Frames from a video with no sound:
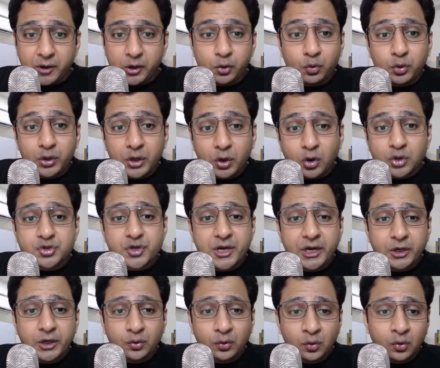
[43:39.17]
You also
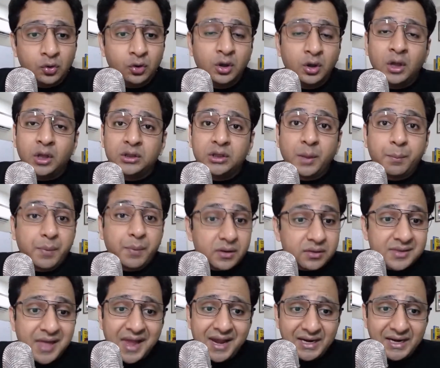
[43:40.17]
need to know the
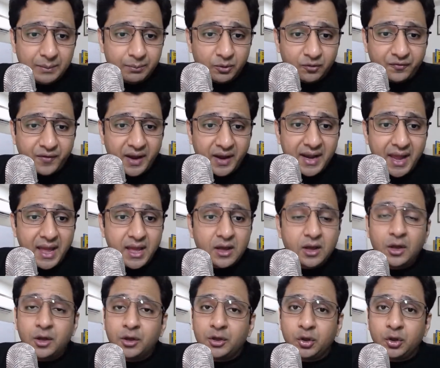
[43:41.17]
personality profile, like,